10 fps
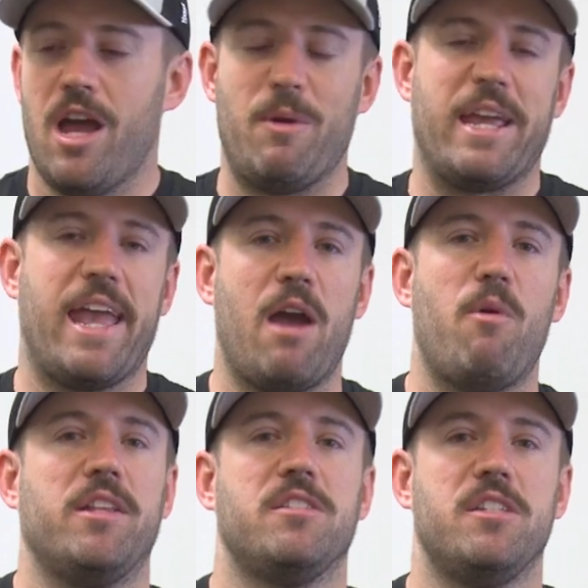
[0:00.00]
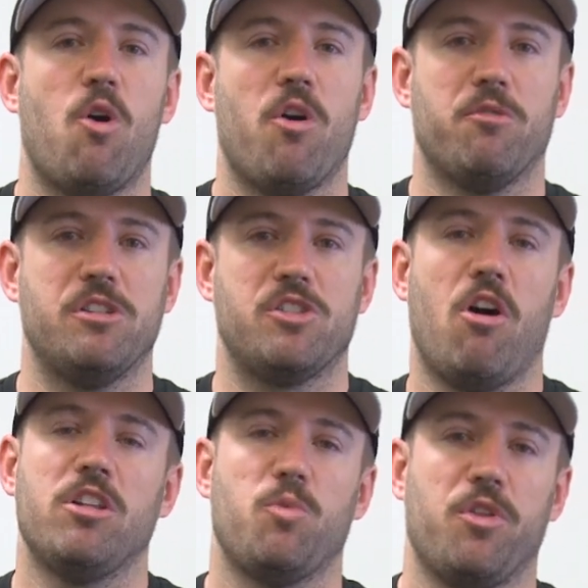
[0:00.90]
And we can't wait to see all your
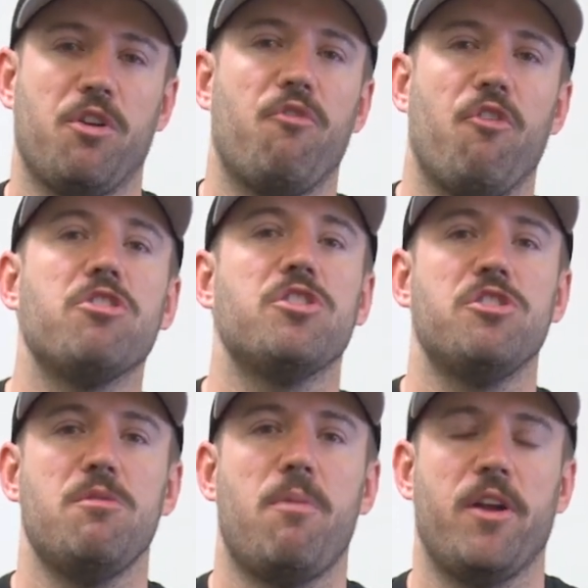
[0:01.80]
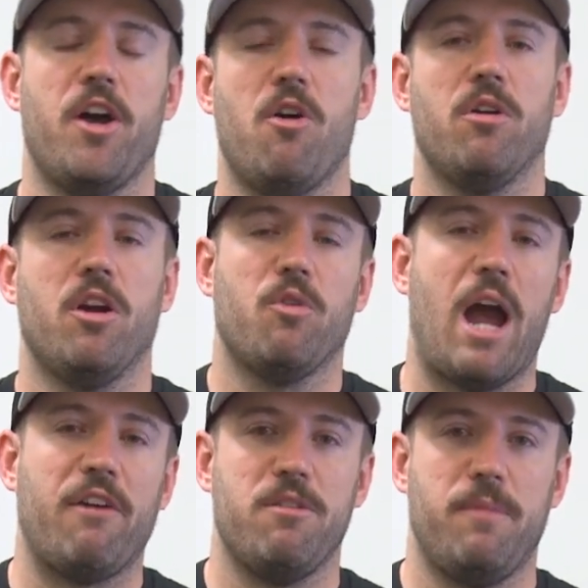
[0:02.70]
results with our version 2.0
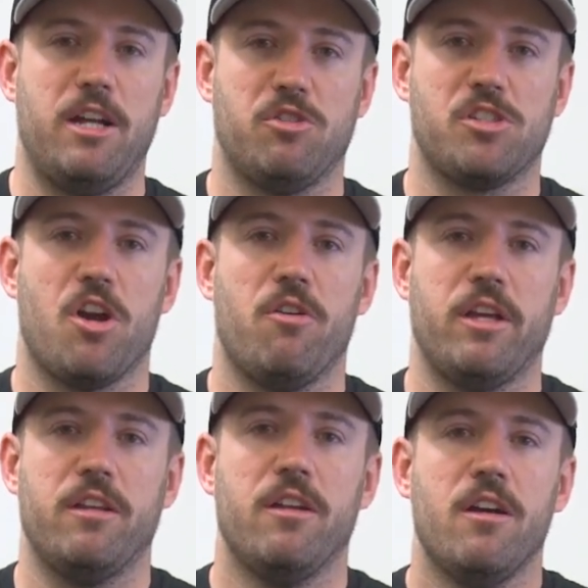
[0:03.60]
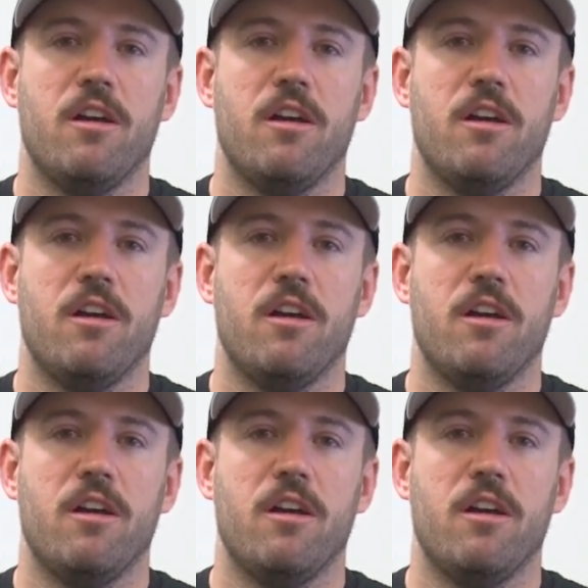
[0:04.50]
Graphene Matrix Coating.